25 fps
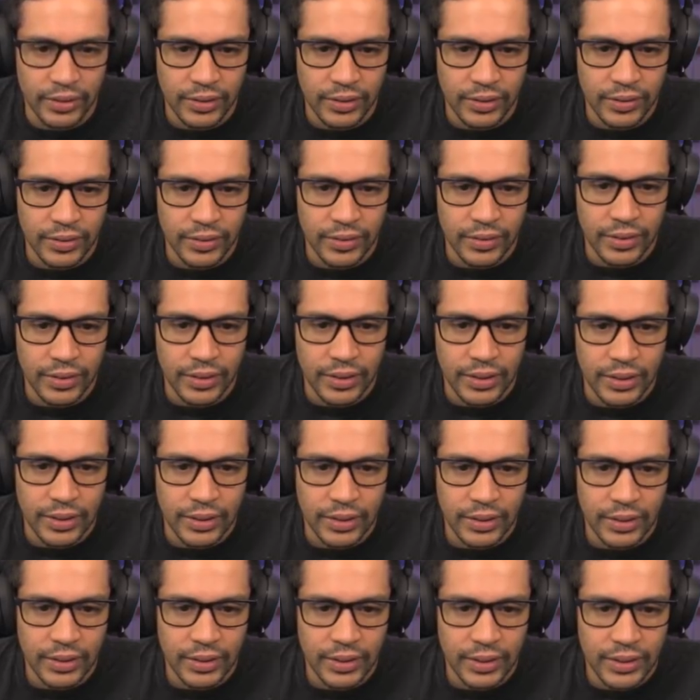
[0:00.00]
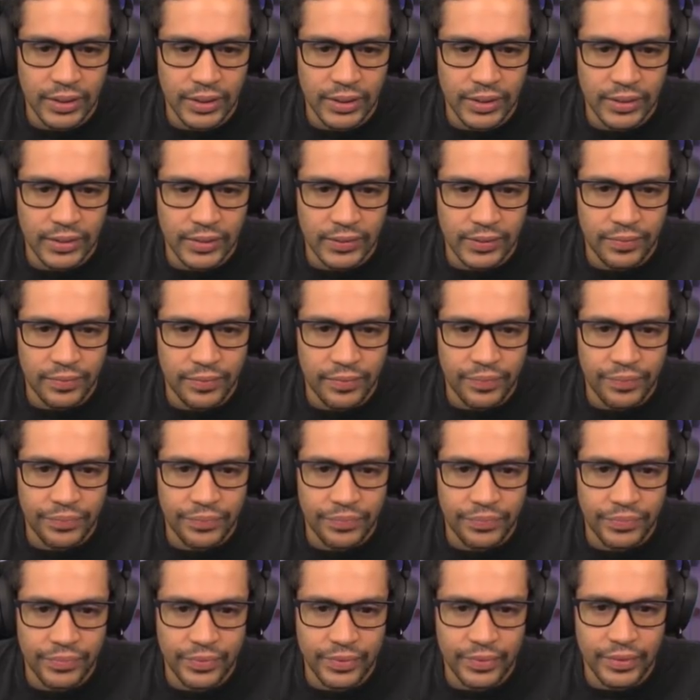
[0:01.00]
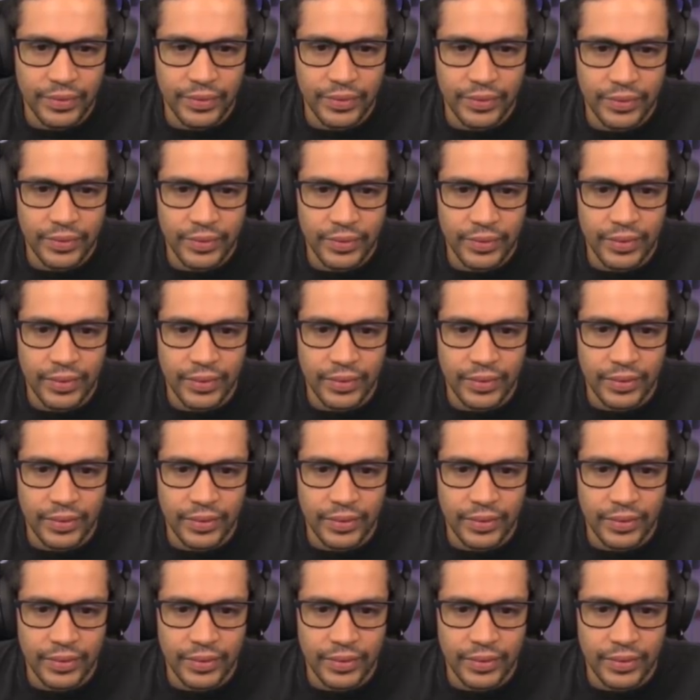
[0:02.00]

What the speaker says: (silence)